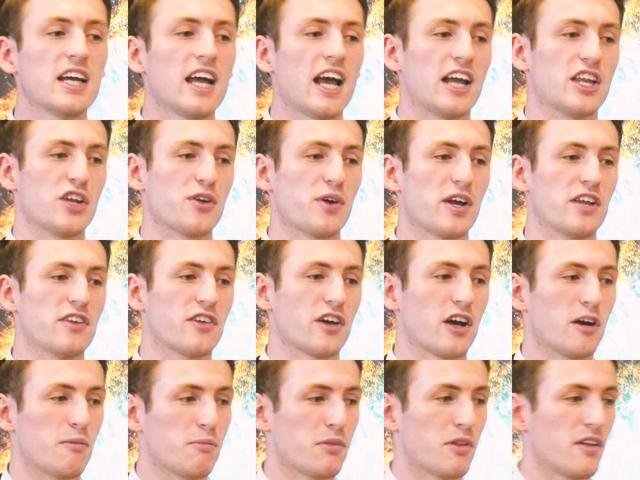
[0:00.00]
and you end
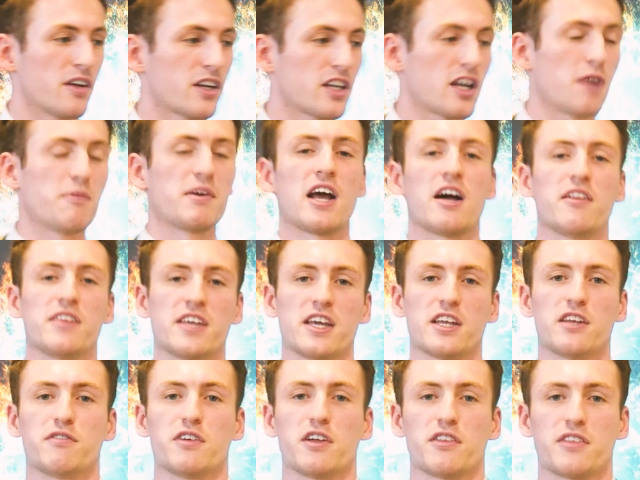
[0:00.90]
up coming out the
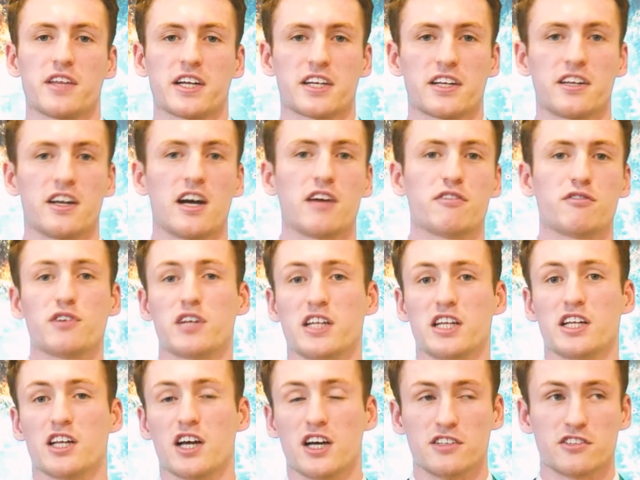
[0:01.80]
end of it thinking, I've
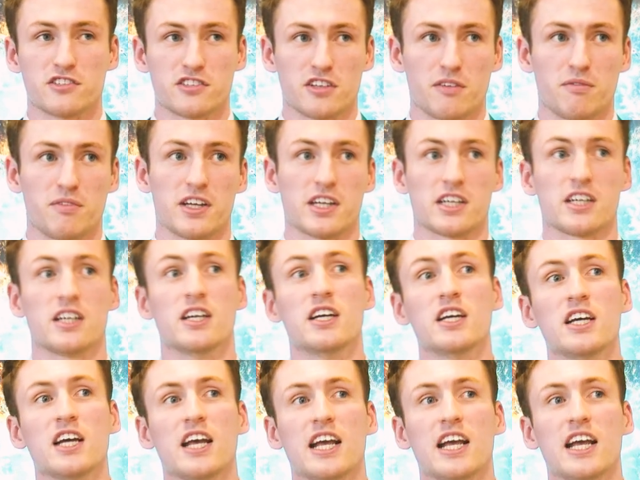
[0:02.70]
really learnt something.